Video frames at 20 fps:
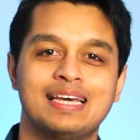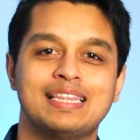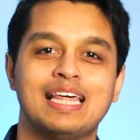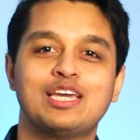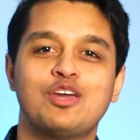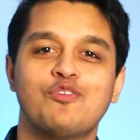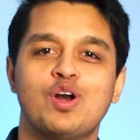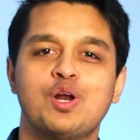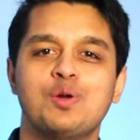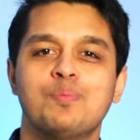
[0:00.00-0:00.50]

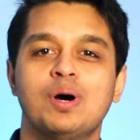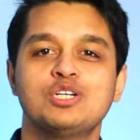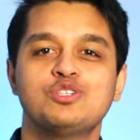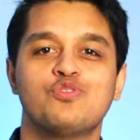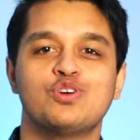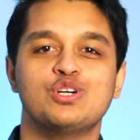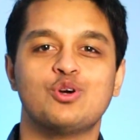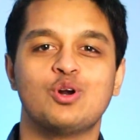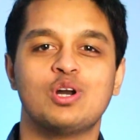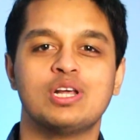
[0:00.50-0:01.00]
Thank you very much
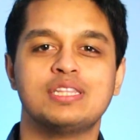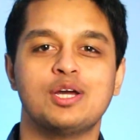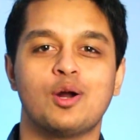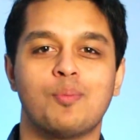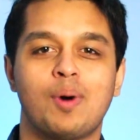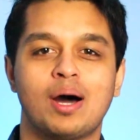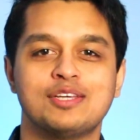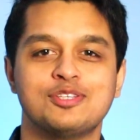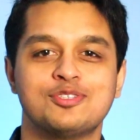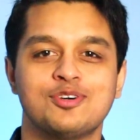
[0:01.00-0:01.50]
for joining the
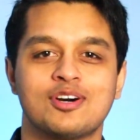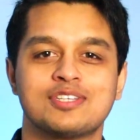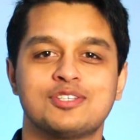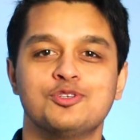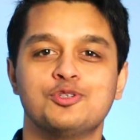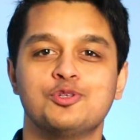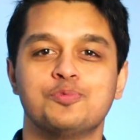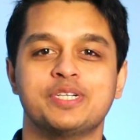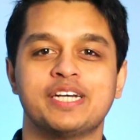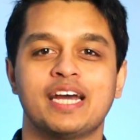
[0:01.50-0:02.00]
Armani Talks
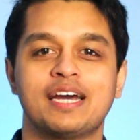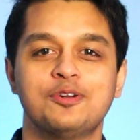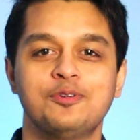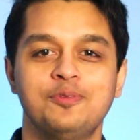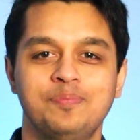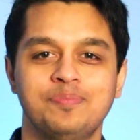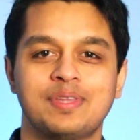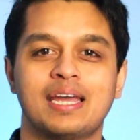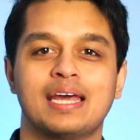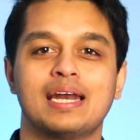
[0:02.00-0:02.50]
YouTube
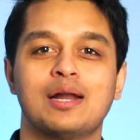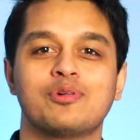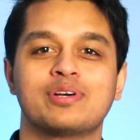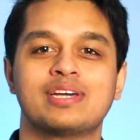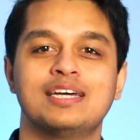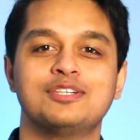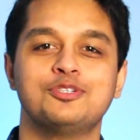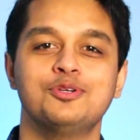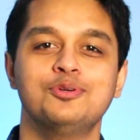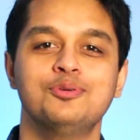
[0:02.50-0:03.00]
channel, and I'll
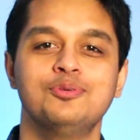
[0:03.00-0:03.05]
catch